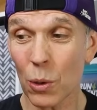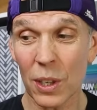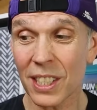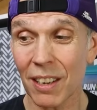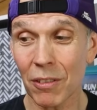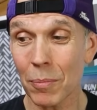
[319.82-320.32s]

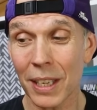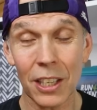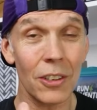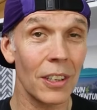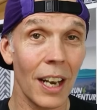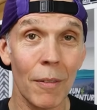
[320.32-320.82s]
always given me
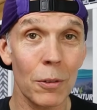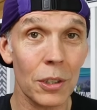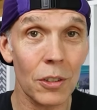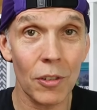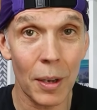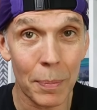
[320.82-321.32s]
good levels
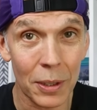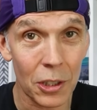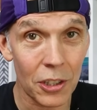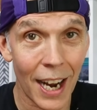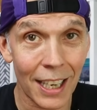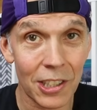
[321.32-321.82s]
of grip and
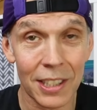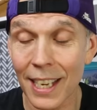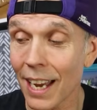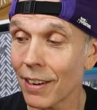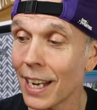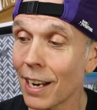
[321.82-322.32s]
traction
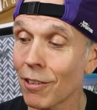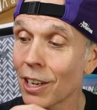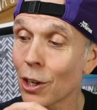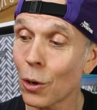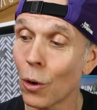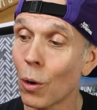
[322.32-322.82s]
down here
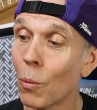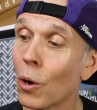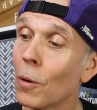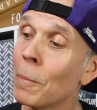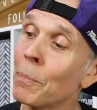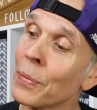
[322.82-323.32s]
in
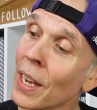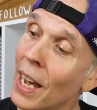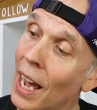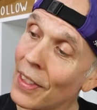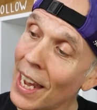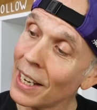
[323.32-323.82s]
Cornwall.
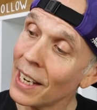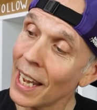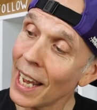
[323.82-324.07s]
And then